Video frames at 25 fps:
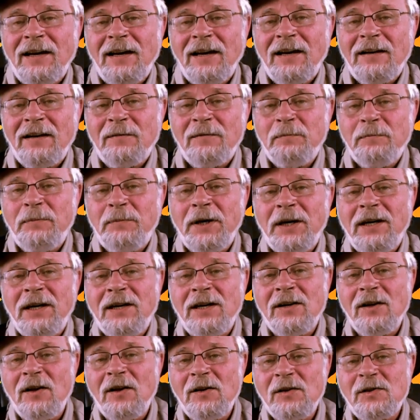But it
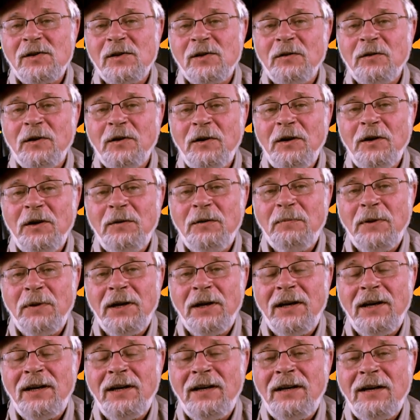also could
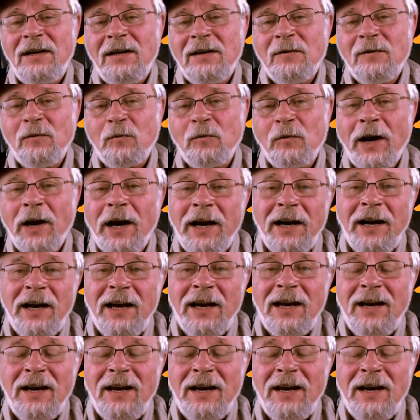be rainy,